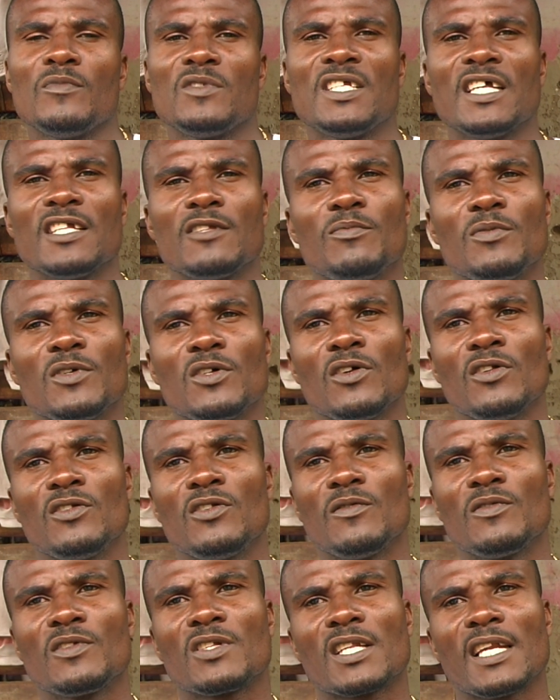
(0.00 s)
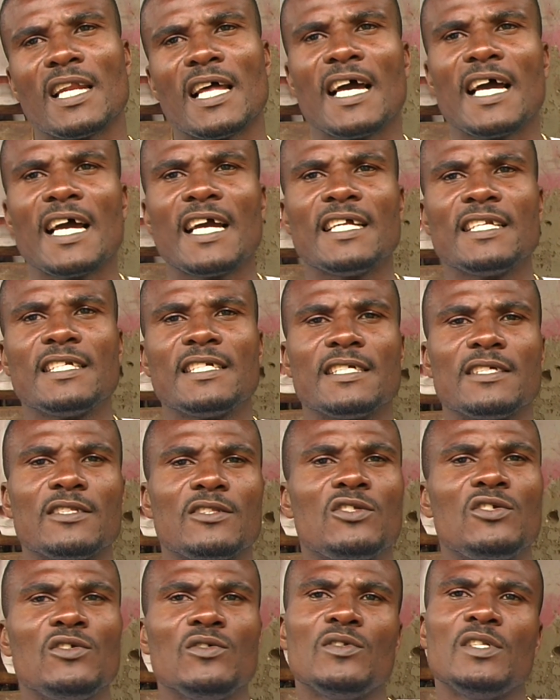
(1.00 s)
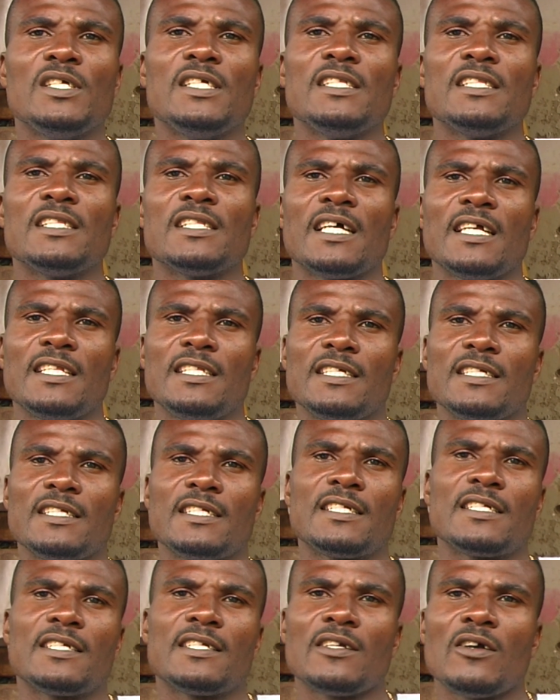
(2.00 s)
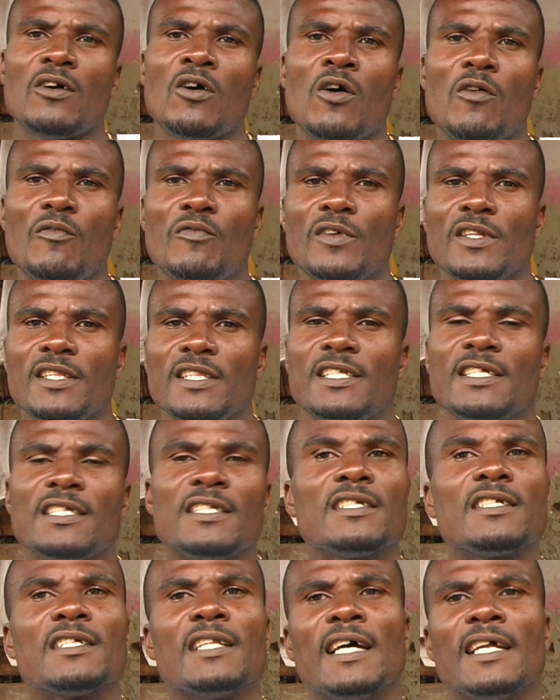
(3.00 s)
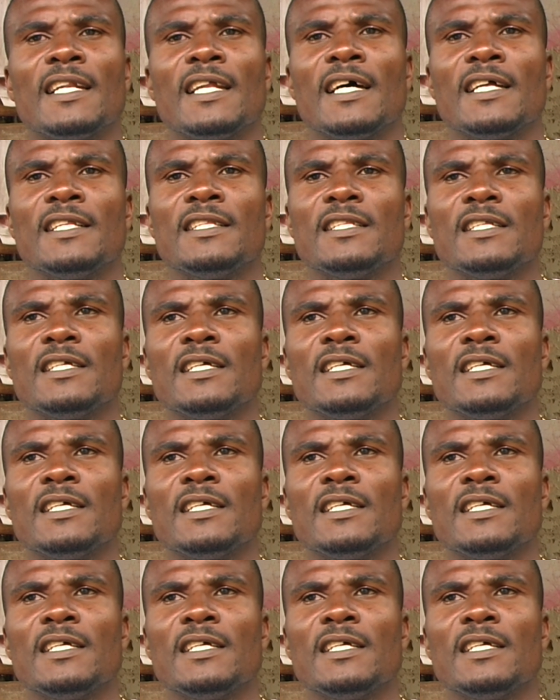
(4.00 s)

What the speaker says: Just because of slide tuning that is off and things like that.